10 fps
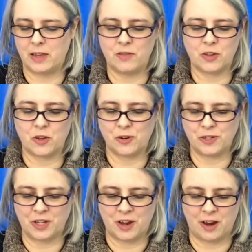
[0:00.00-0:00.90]
Give the
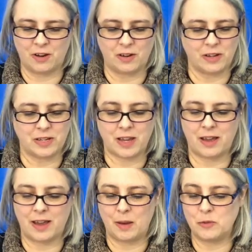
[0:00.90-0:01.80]
courtier
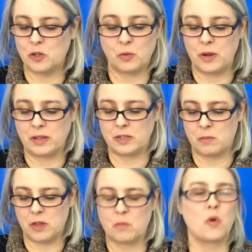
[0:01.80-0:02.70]
time to create
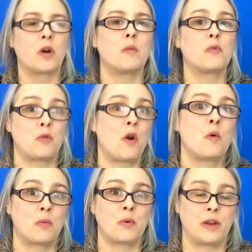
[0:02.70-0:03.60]
something more
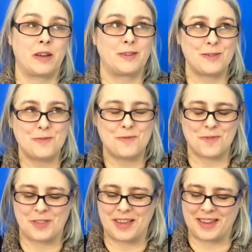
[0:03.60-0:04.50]
appropriate
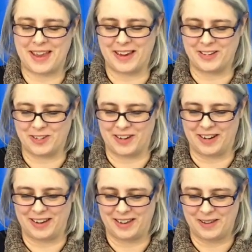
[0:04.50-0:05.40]
for the occasion.